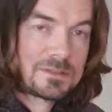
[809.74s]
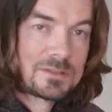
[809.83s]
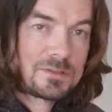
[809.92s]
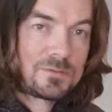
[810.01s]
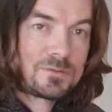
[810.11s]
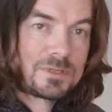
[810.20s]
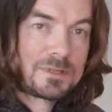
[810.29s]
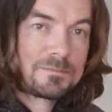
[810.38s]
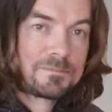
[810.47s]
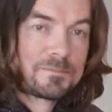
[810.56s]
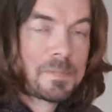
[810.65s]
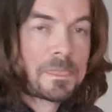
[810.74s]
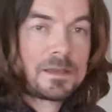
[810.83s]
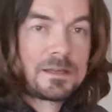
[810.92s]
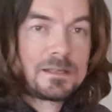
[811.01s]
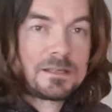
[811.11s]
So
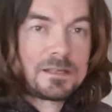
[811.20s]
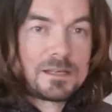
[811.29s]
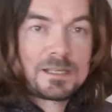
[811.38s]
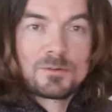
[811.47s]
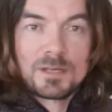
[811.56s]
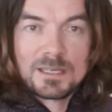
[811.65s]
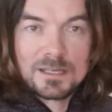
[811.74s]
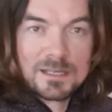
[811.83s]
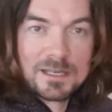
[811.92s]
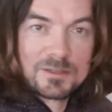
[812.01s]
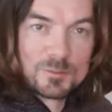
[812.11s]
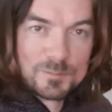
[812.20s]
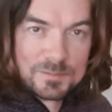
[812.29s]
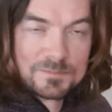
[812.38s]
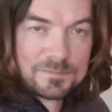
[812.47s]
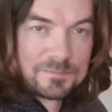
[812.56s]
anyway, I hope
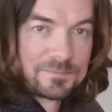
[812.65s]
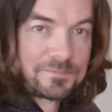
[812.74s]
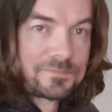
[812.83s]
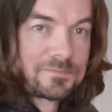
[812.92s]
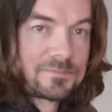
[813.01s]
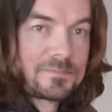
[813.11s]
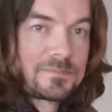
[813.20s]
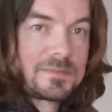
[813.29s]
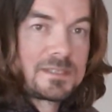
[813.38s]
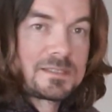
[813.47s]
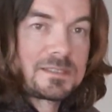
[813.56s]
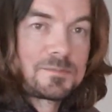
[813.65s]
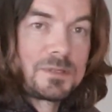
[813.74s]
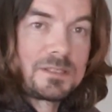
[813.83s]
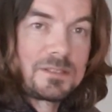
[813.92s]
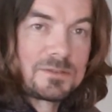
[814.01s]
this has
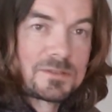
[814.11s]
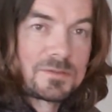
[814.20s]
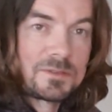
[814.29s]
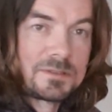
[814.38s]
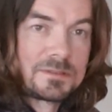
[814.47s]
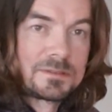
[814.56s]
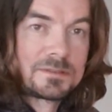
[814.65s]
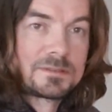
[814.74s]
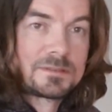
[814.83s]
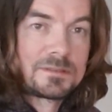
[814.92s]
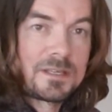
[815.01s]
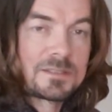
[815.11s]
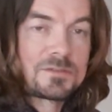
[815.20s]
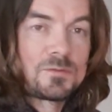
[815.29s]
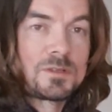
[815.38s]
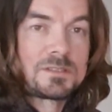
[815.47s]
been useful. Thanks
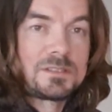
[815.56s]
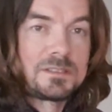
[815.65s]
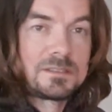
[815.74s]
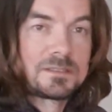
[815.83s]
for watching.